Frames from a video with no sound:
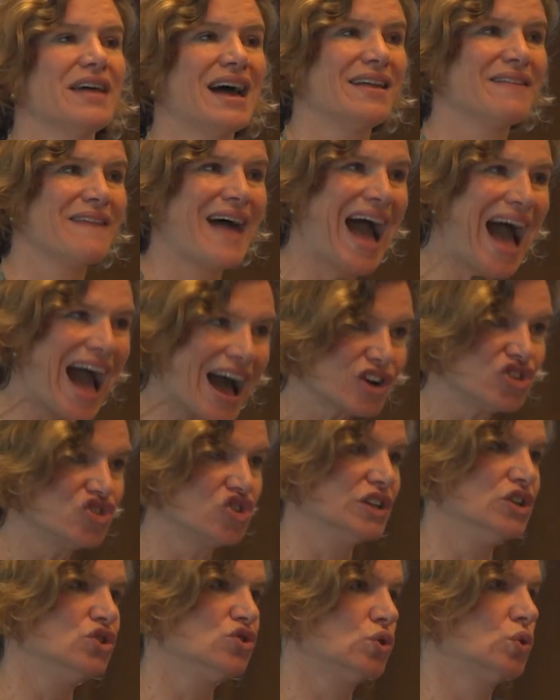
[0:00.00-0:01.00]
that
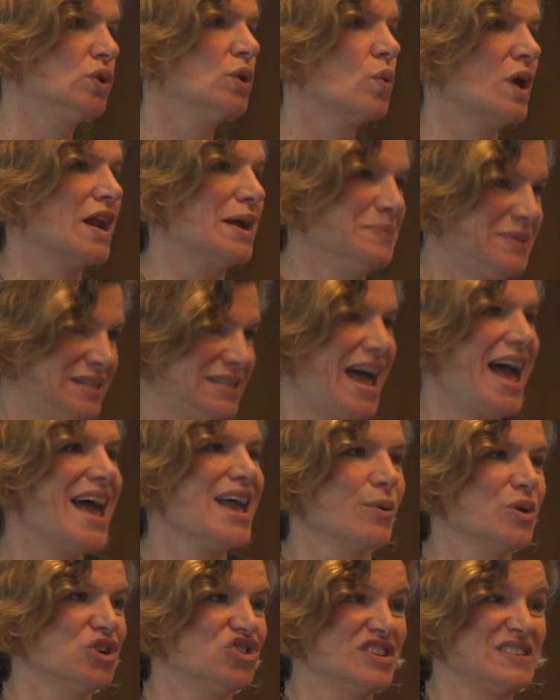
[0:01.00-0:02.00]
actually doing what I'm
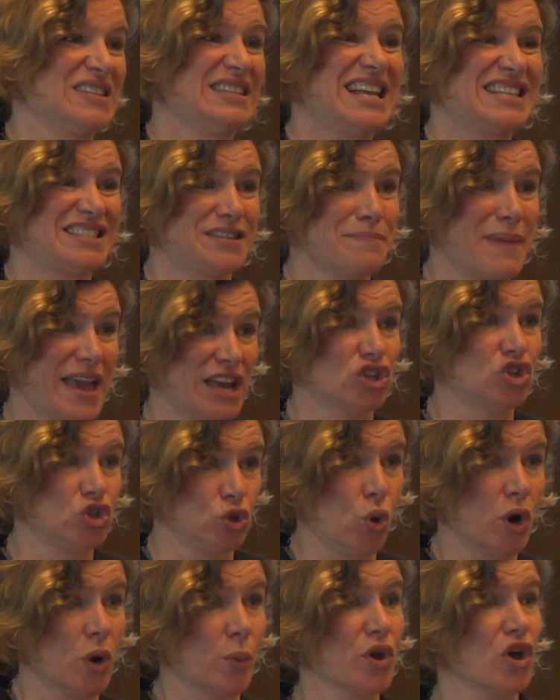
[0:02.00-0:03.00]
saying, which is let's make
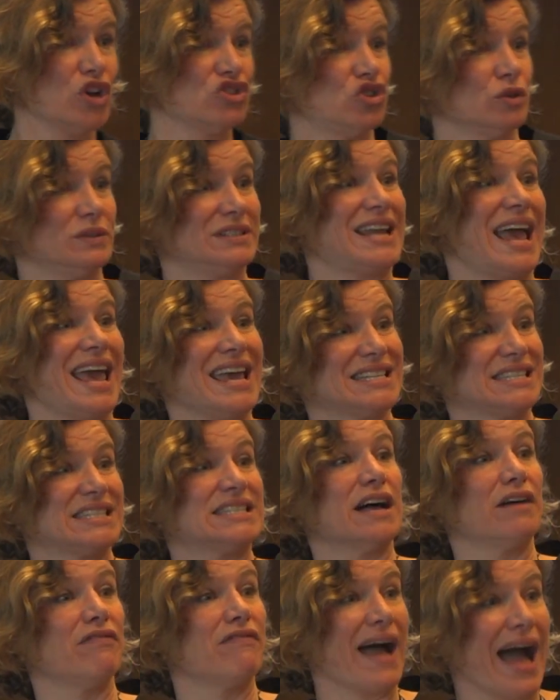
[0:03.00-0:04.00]
sure we also take
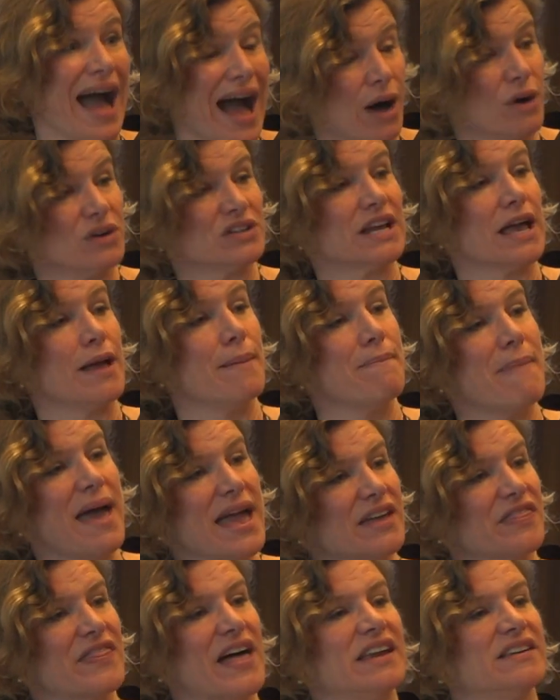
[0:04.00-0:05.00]
stuff out and
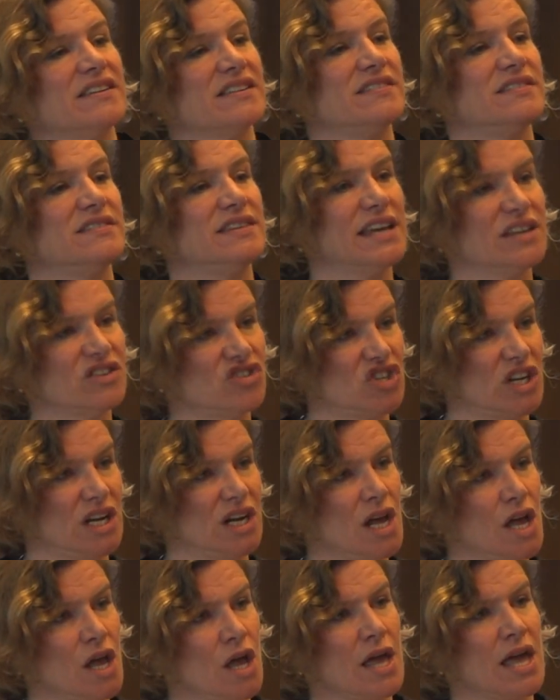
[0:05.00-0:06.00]
make that distinction,
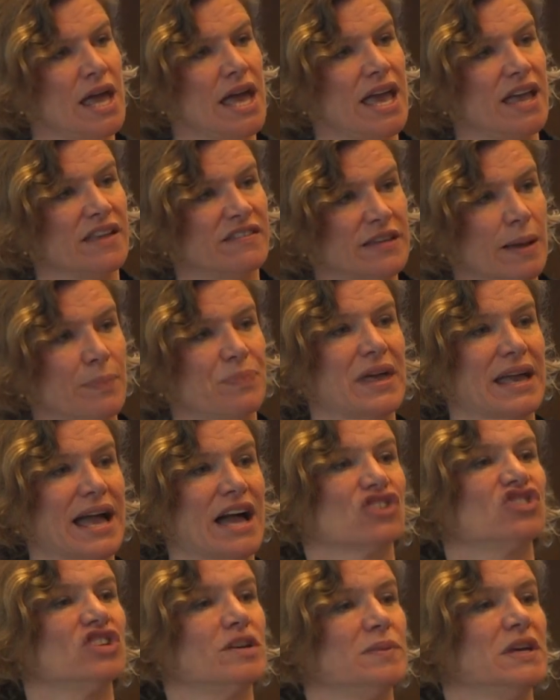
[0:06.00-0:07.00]
is something
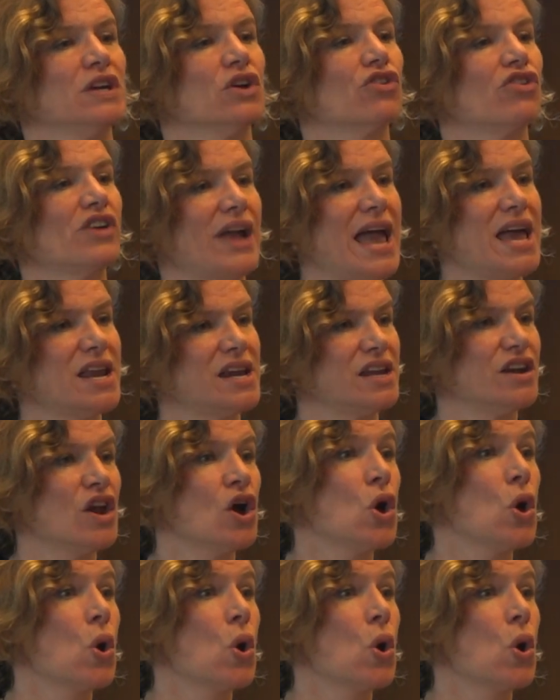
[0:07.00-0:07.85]
actually being created.